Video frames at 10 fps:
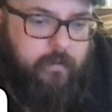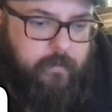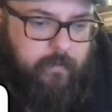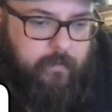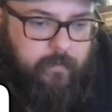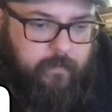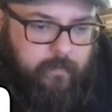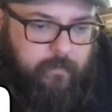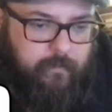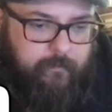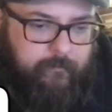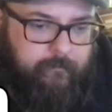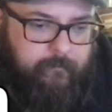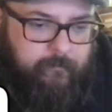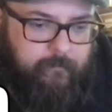
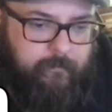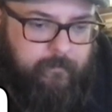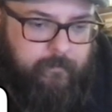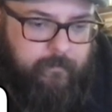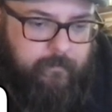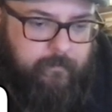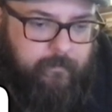(no one is talking)